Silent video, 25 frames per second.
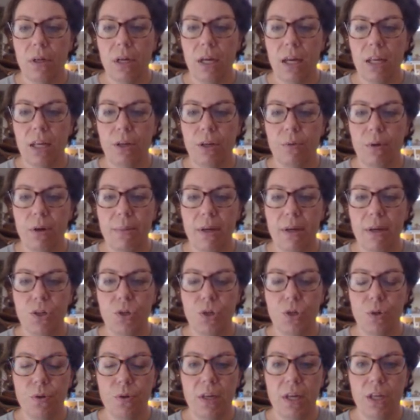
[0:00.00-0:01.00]
And you want to make
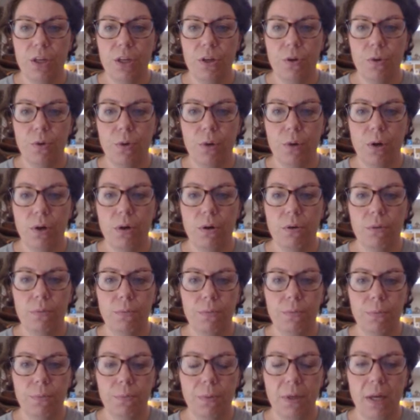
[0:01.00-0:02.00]
sure that you're
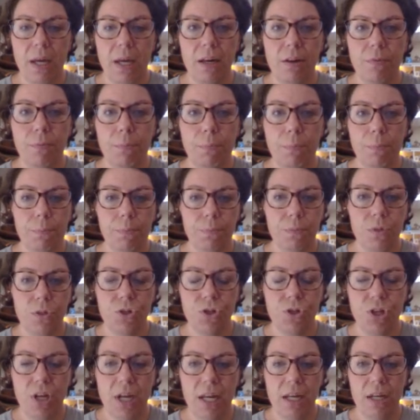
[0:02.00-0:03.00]
kind of
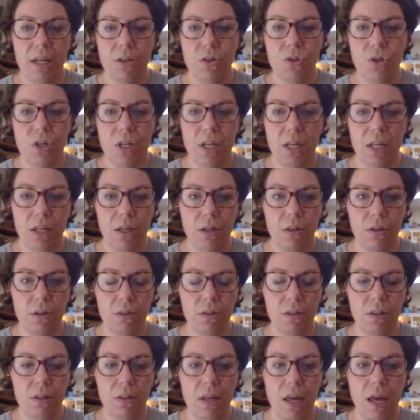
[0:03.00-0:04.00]

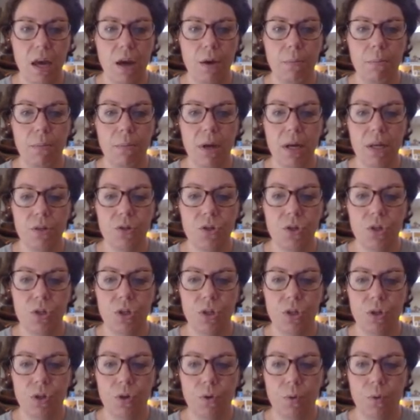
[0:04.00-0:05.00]
changing how much
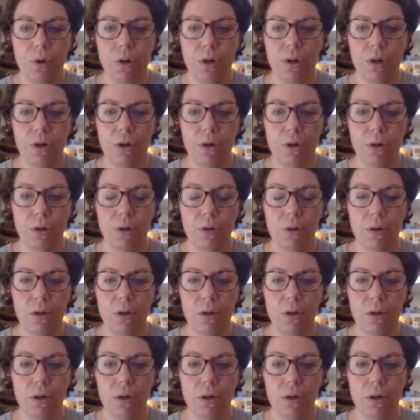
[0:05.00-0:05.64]
you're